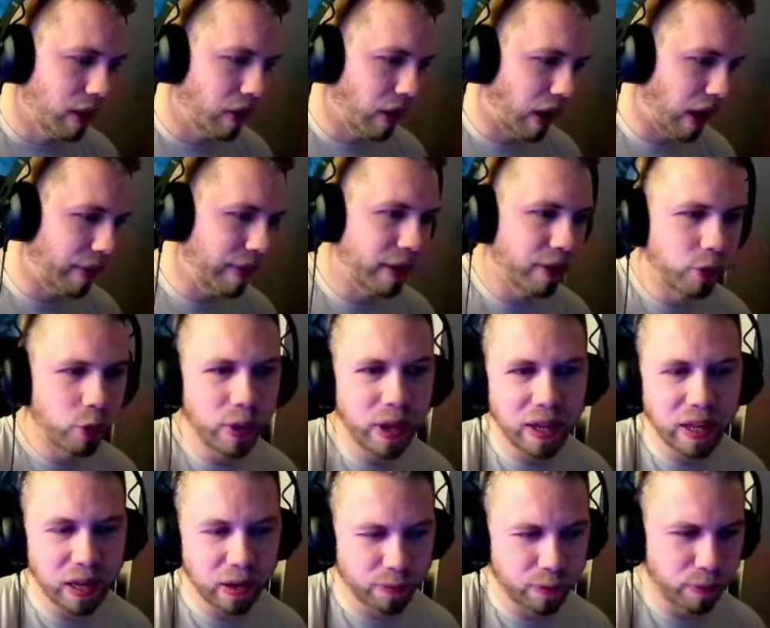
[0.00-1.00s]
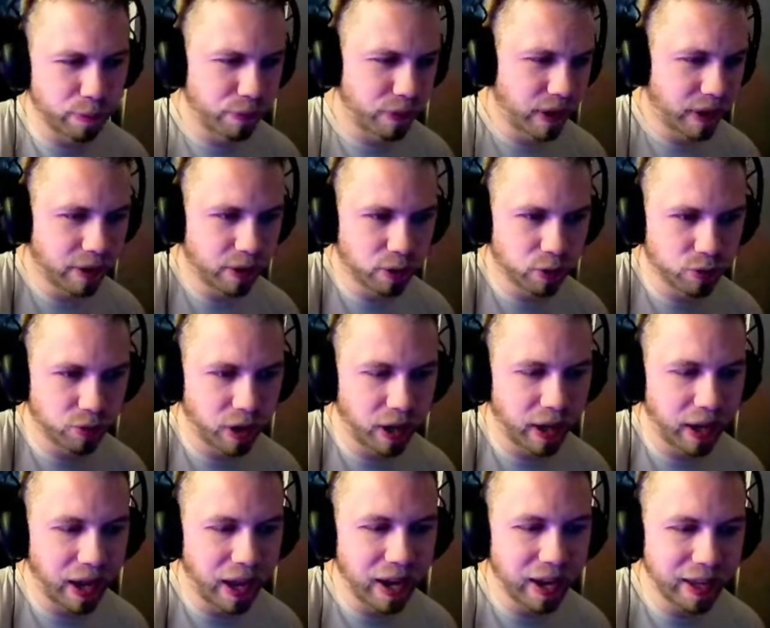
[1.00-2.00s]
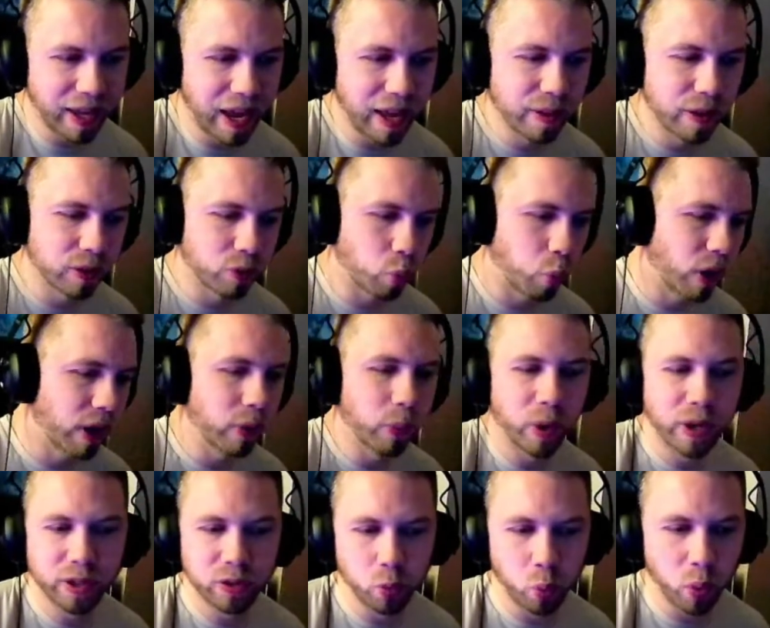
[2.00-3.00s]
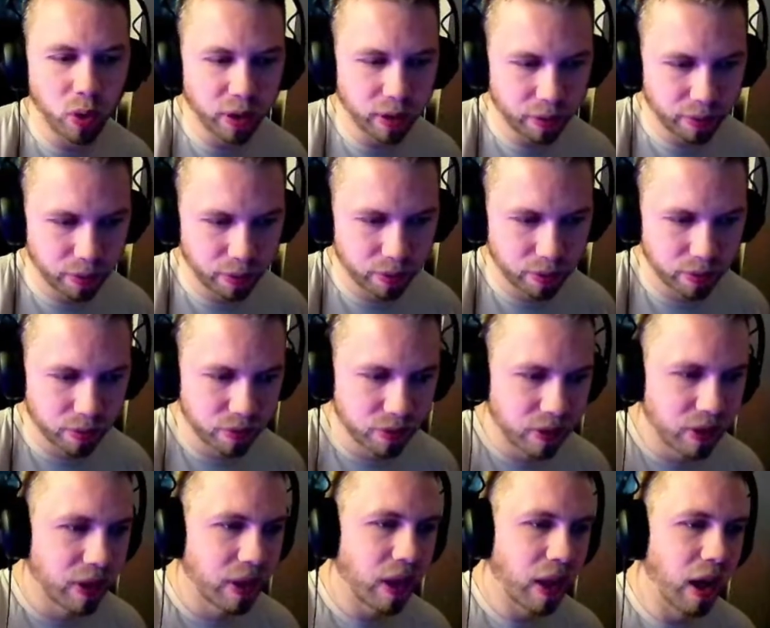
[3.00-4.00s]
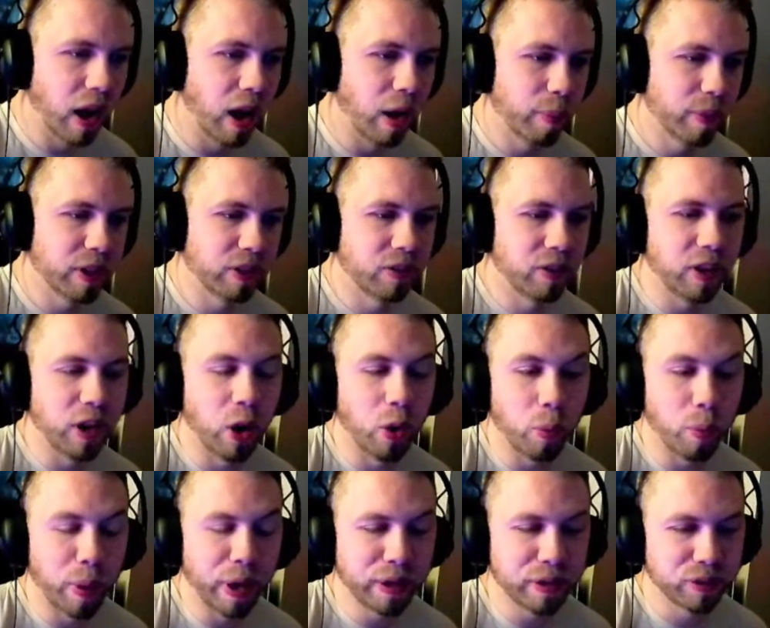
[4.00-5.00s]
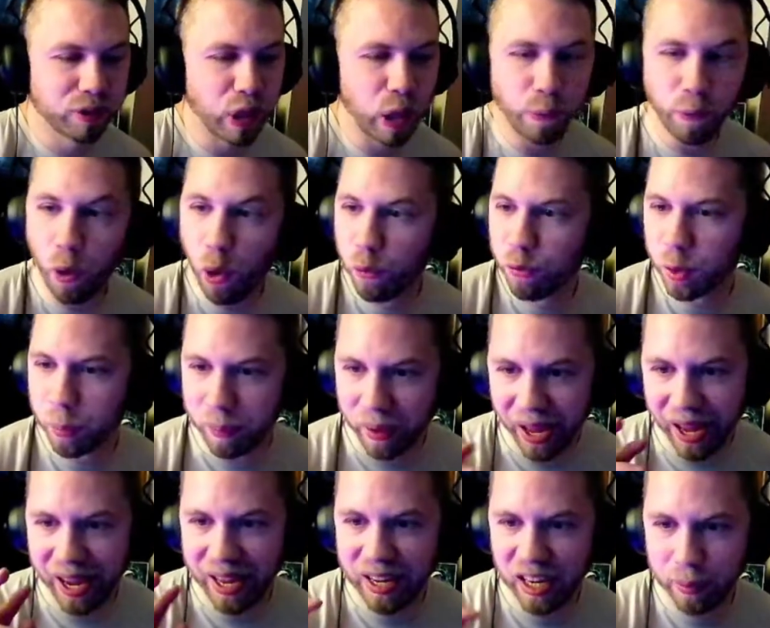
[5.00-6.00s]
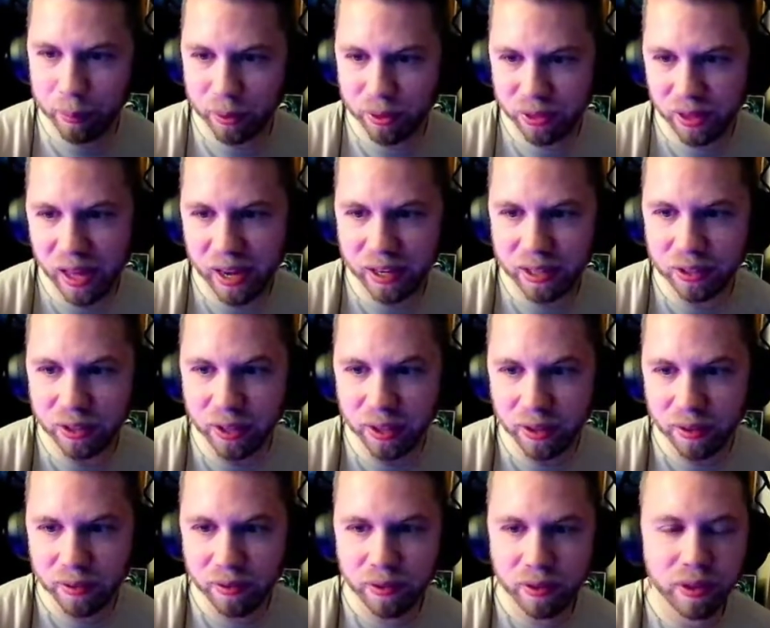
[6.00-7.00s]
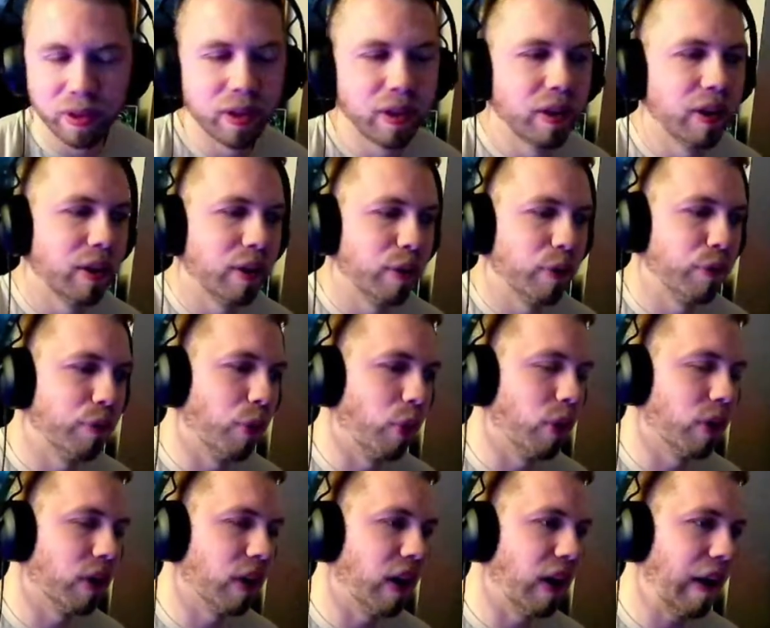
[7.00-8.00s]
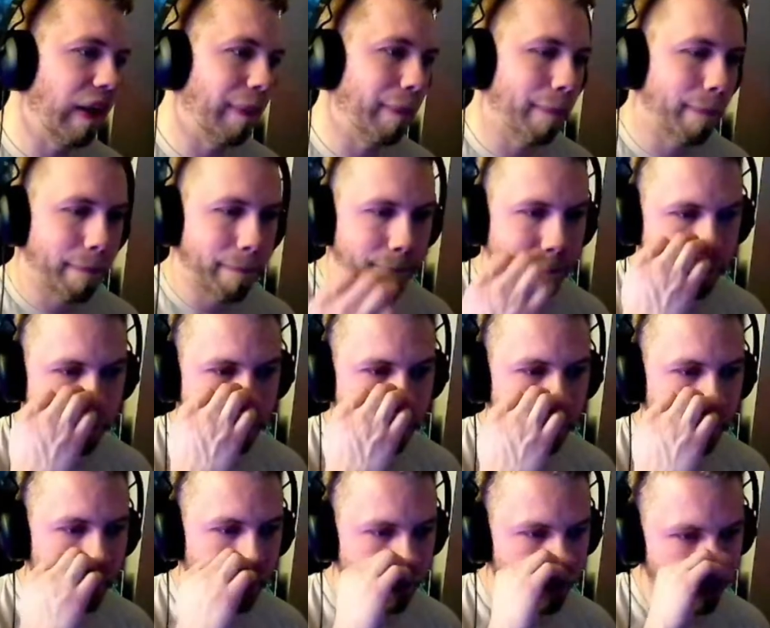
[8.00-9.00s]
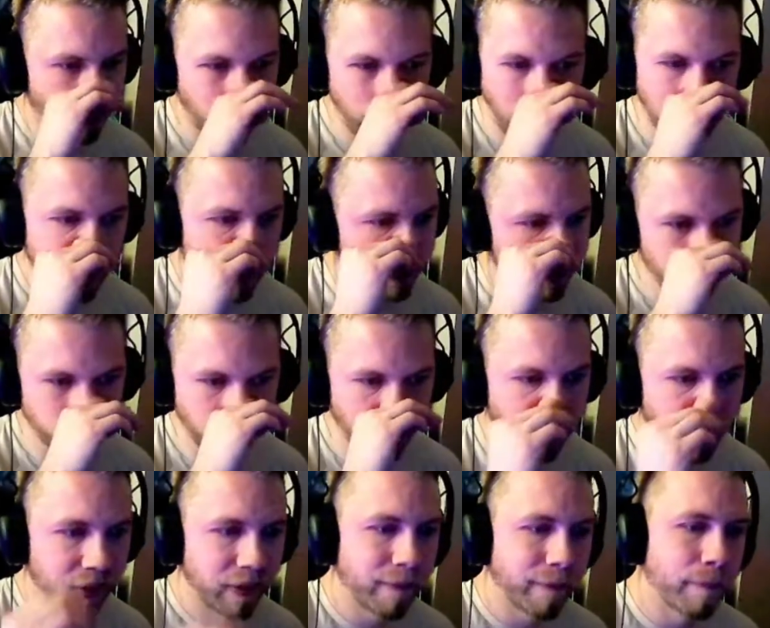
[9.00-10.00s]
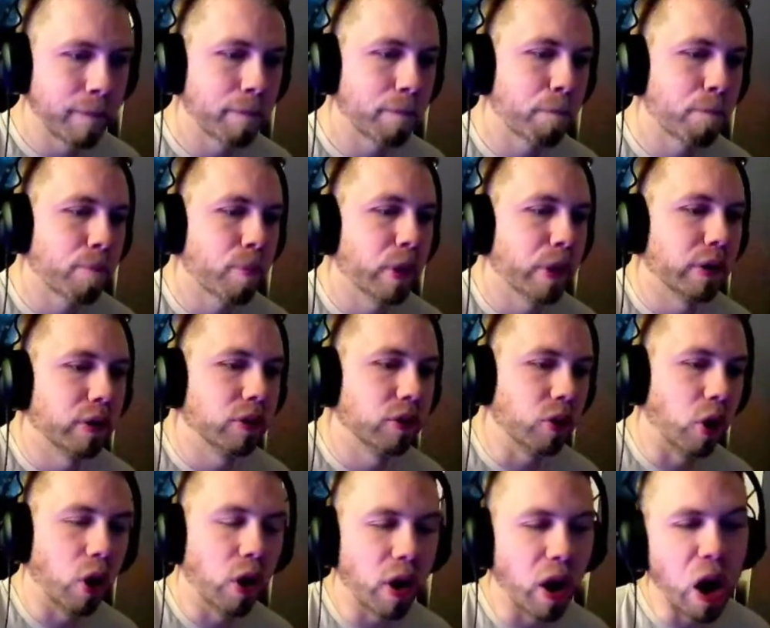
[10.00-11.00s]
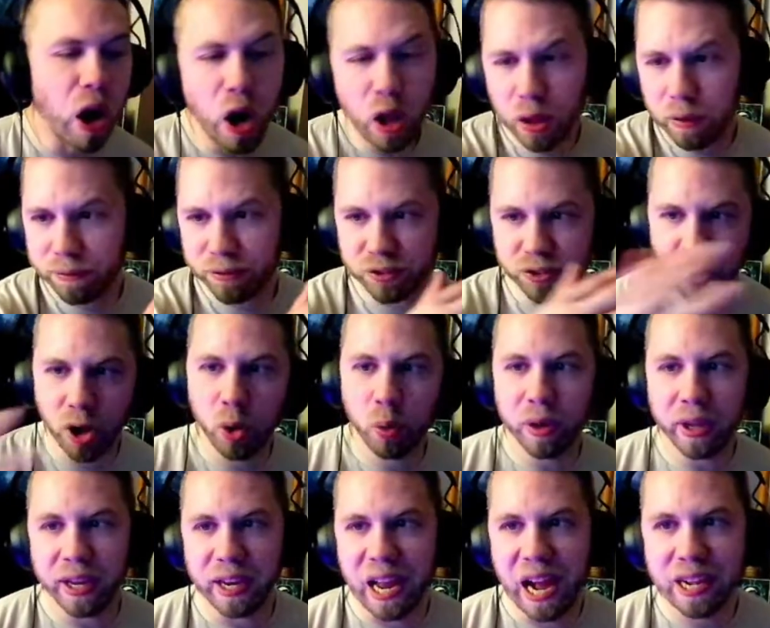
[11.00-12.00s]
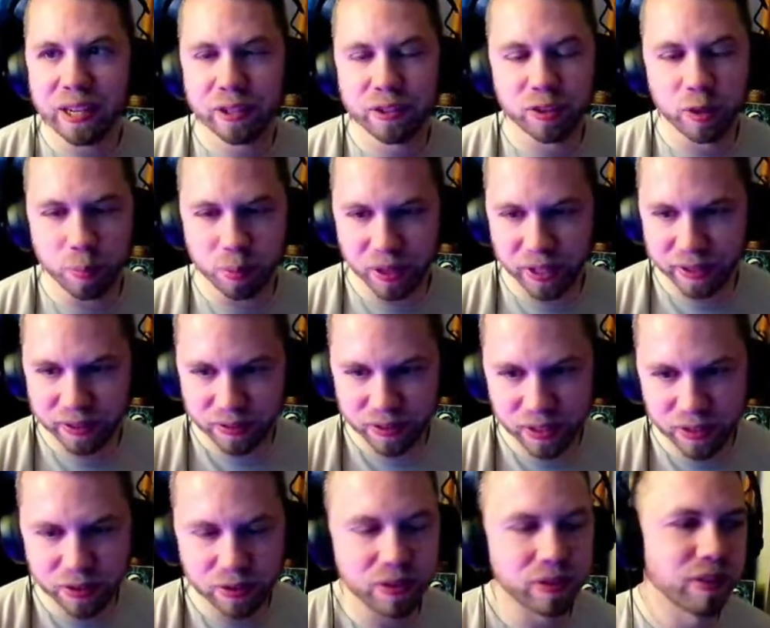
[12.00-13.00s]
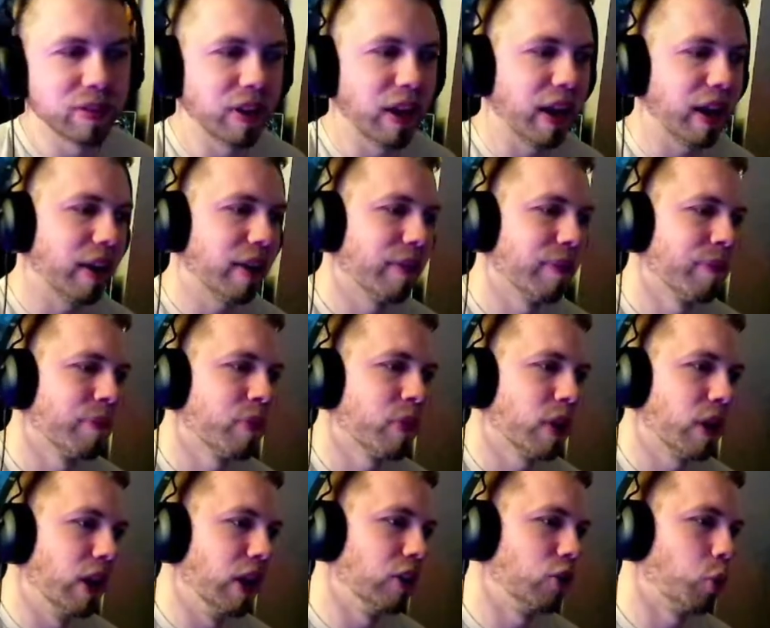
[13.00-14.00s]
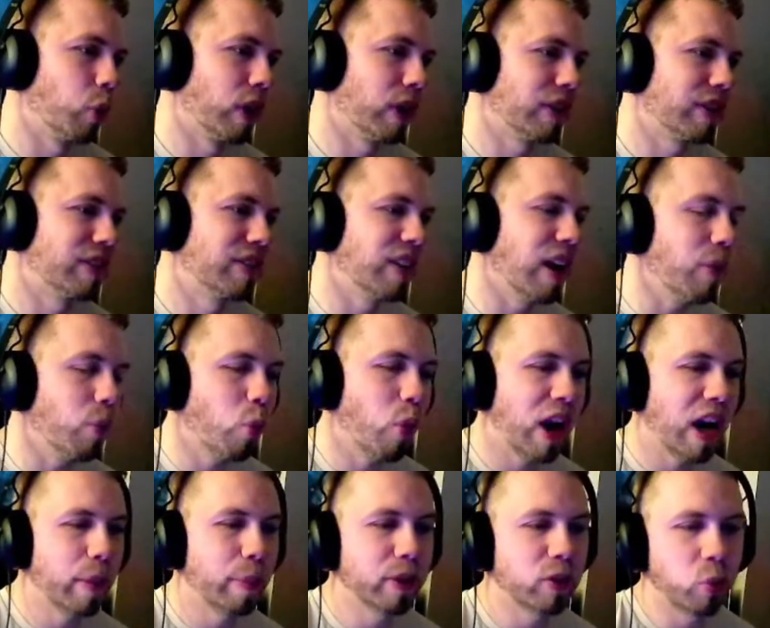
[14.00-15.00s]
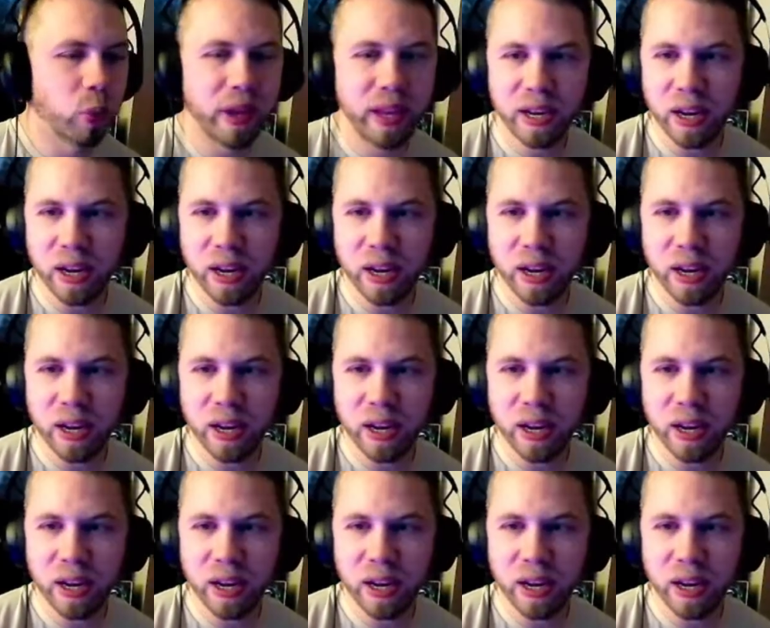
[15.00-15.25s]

and you get different figures, right? And again, there's what what is worth, because um, you know Microsoft overpaid hypothetically for uh, for Activision. All of Sony, not just the PlayStation side, is worth somewhere between